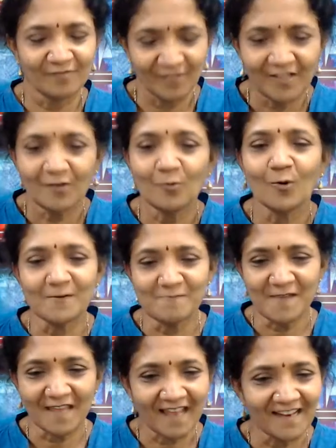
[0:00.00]
Within quantum
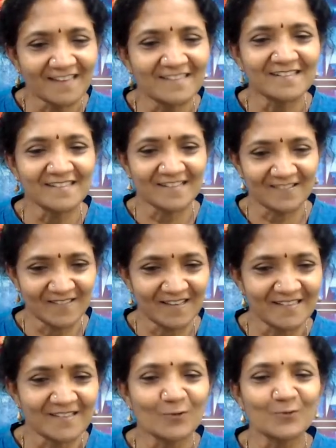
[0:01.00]
mechanics itself,
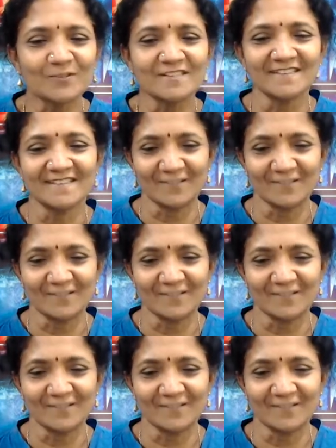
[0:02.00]
there's an ocean.